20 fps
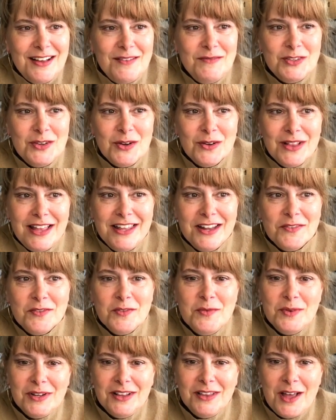I'm so glad
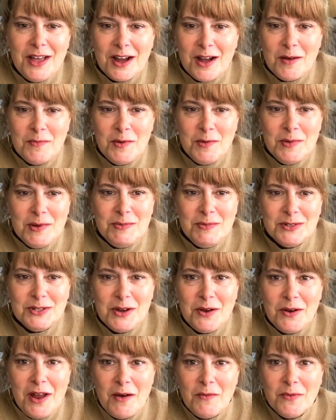everybody, a lot, couple people
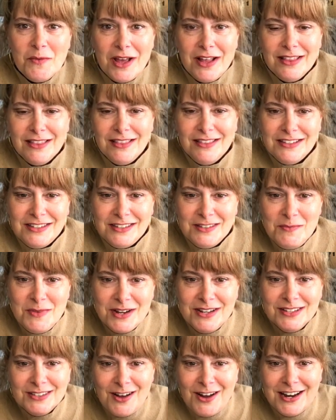showed up. We got this is the
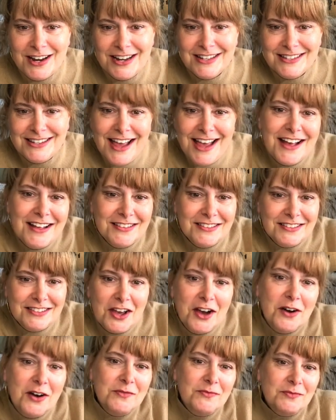biggest audience yet.
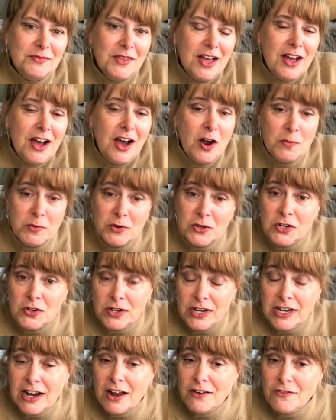So I hope you
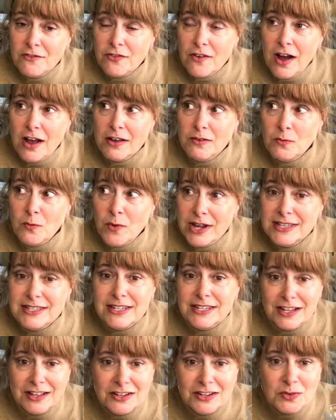tune in on on
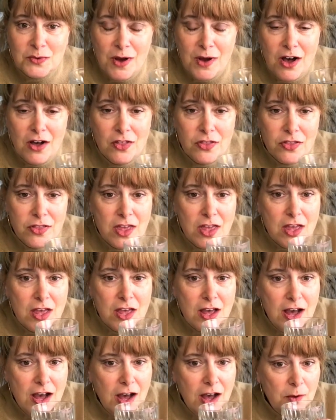Wednesday the 12th.
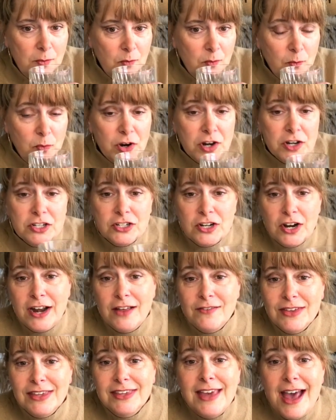Um, we're going to
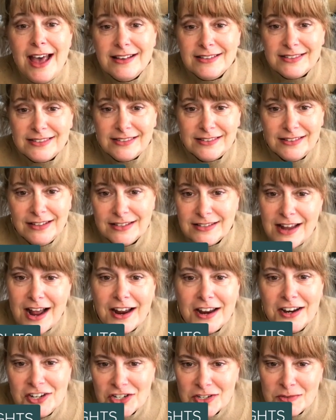start having guests. It's
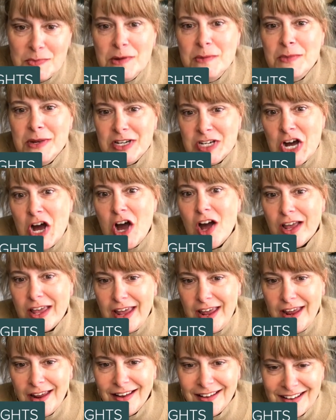not going to just be me
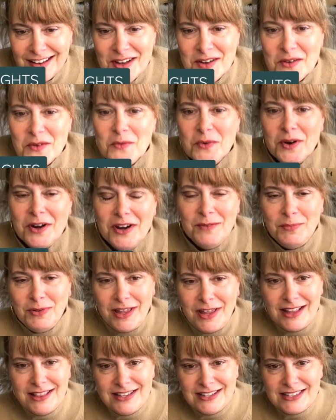talking. We're going to
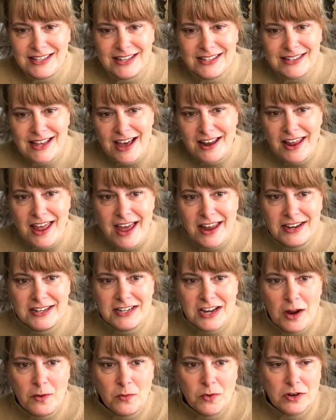plan these things out ahead
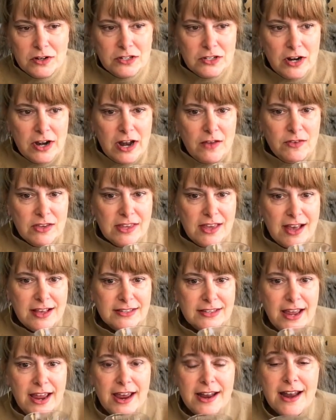of time. We're going to start having
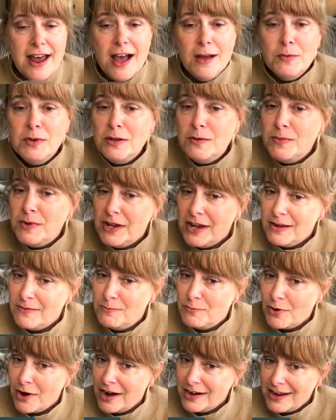guests. And I'm going to be
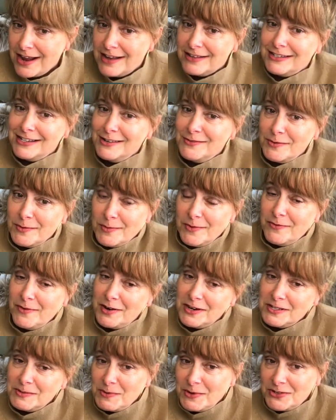broadcasting from a
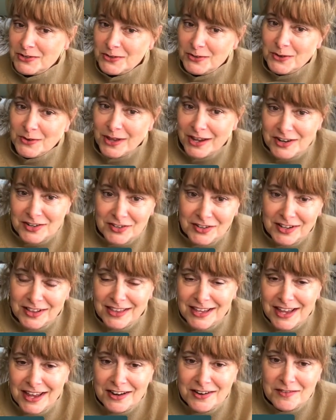very special location
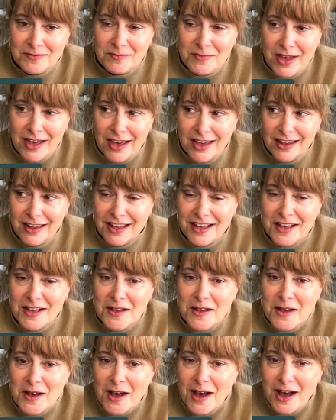at the end of May.
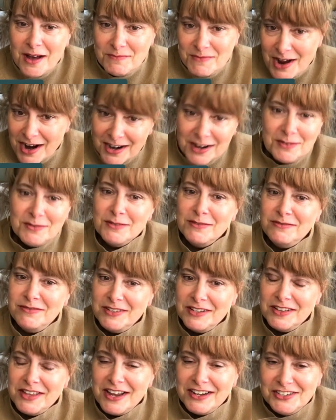I'm not going to
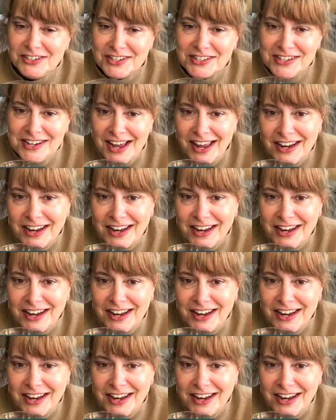reveal that just